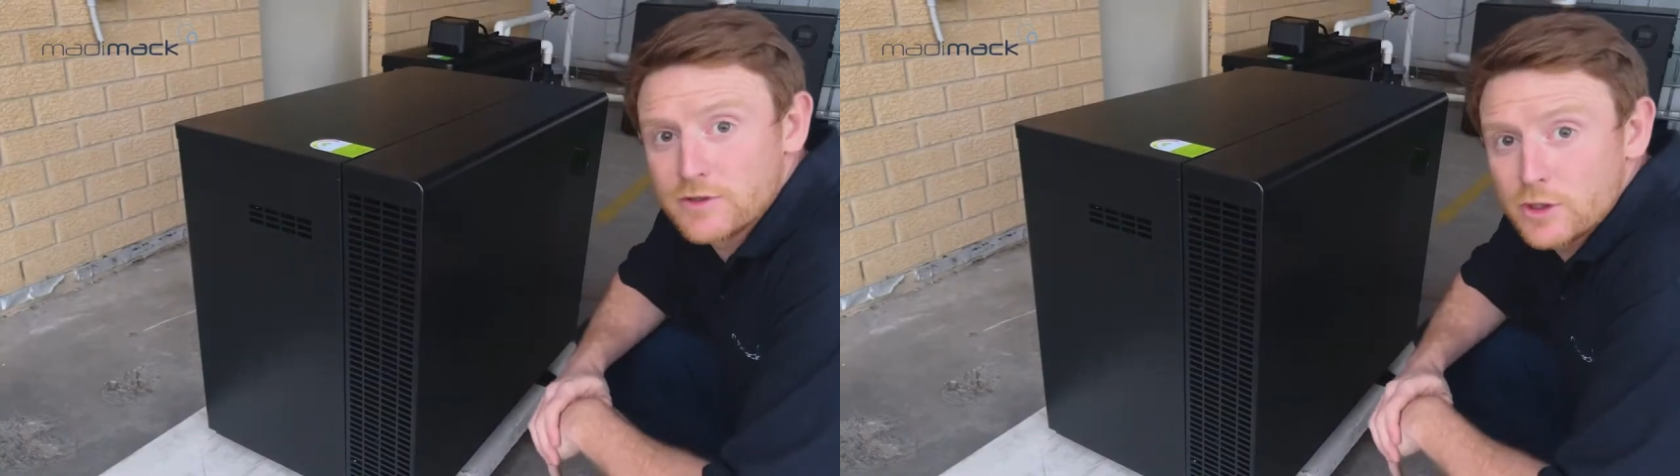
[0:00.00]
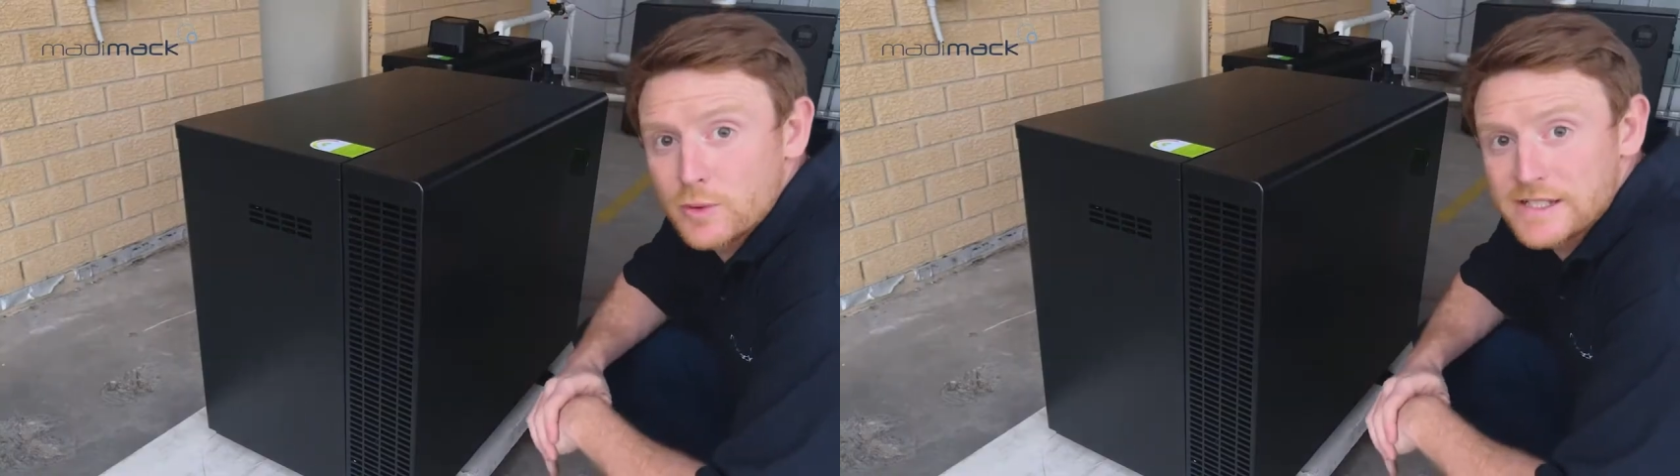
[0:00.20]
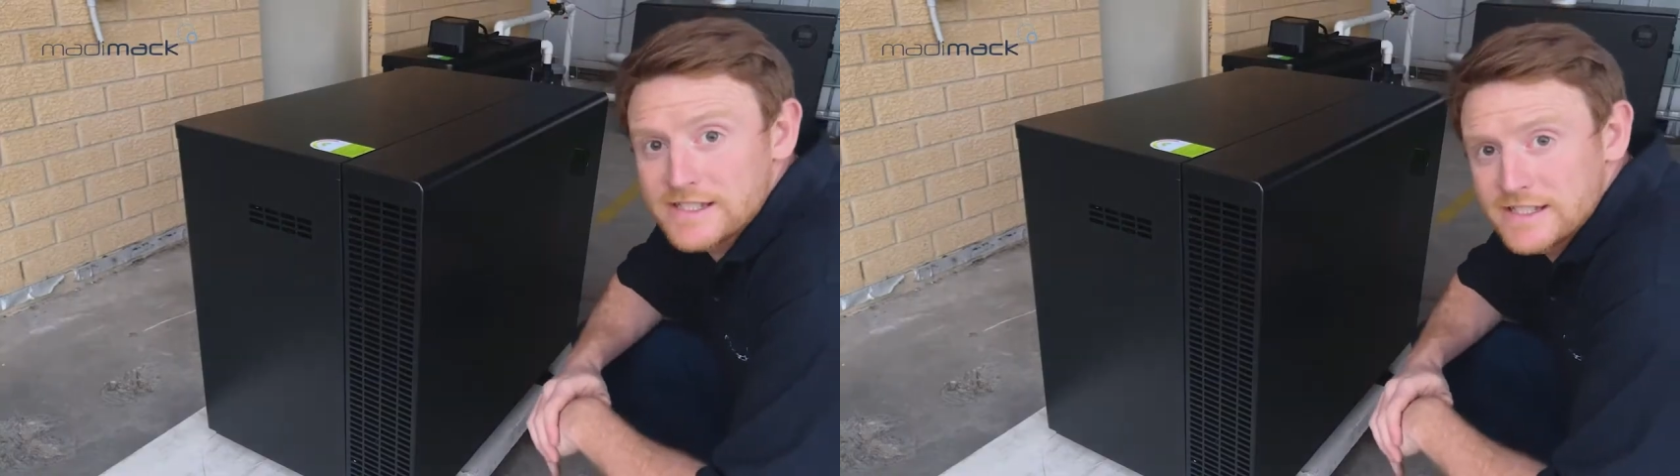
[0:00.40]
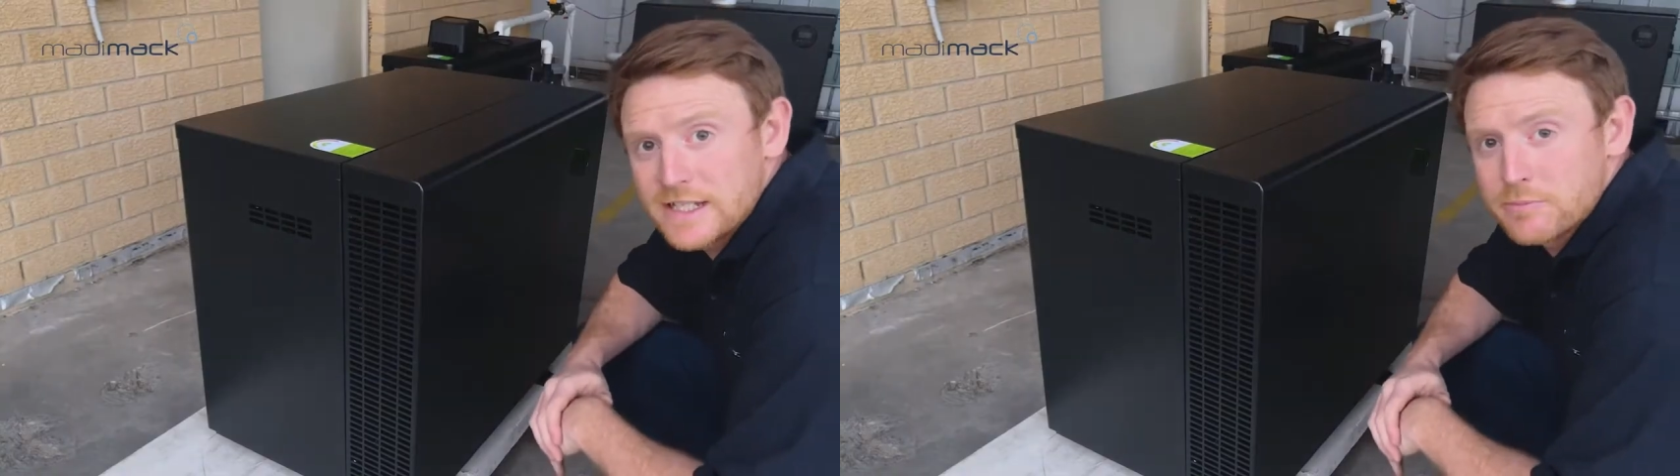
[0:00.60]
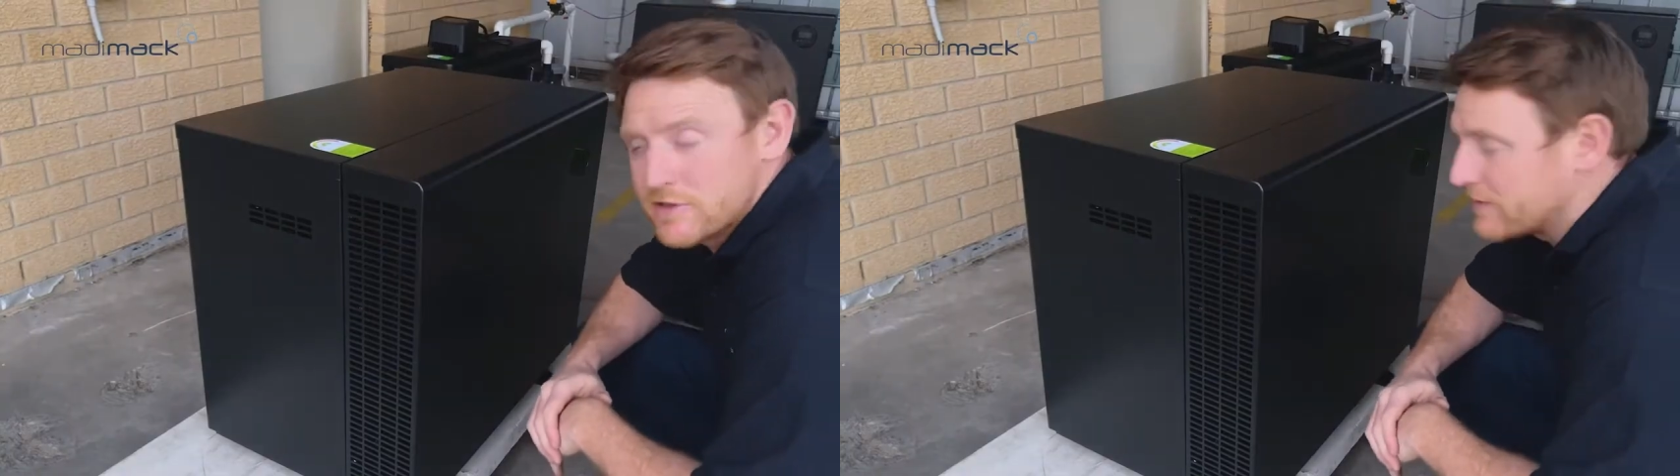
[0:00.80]
you a quick
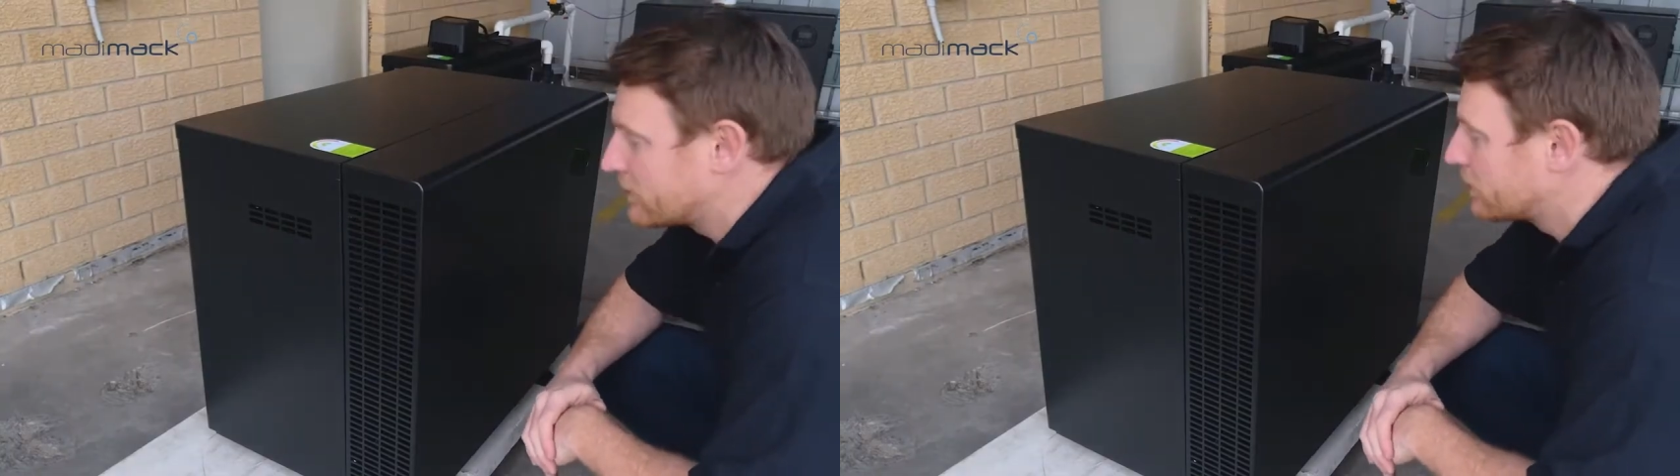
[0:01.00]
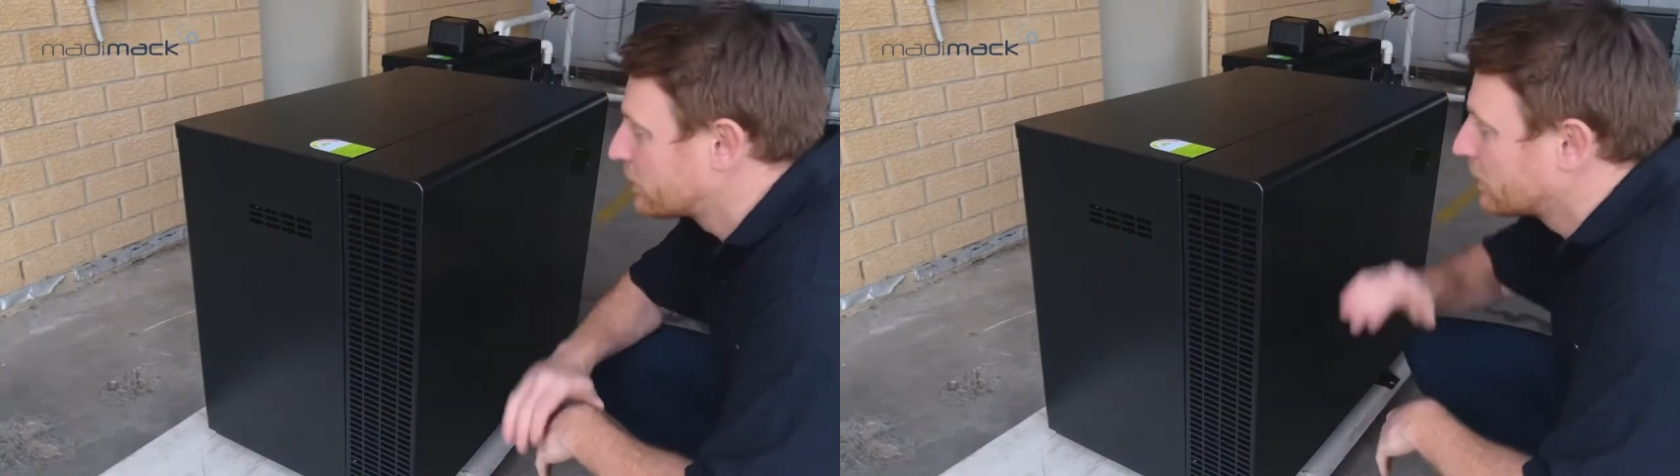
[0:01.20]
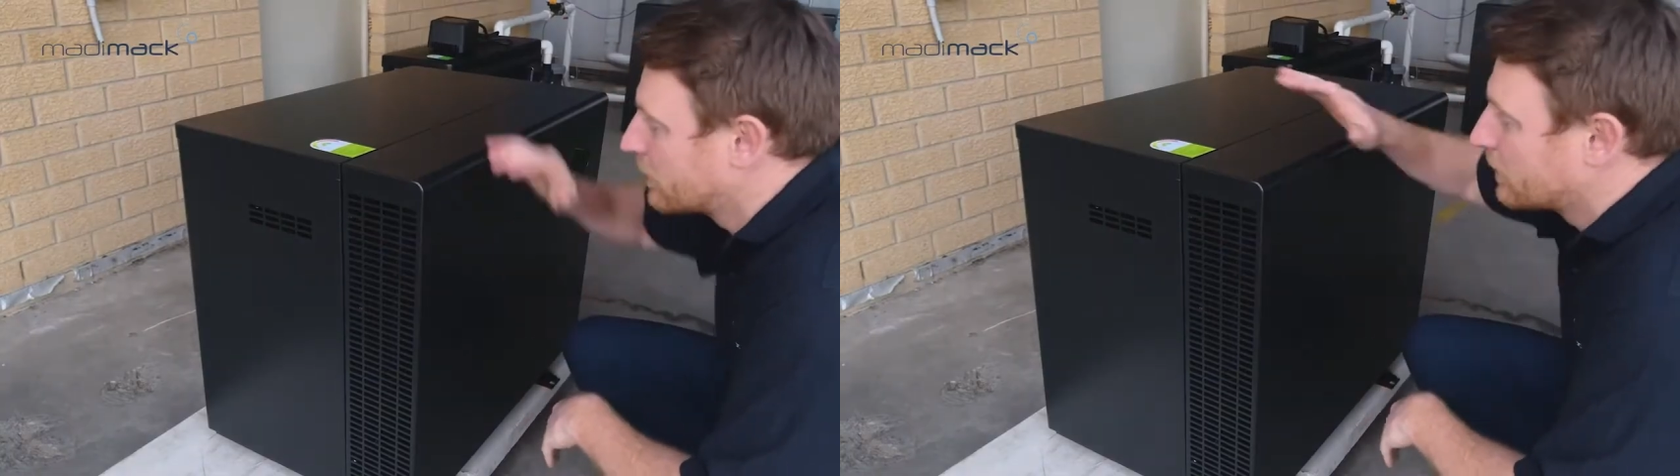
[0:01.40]
sneak preview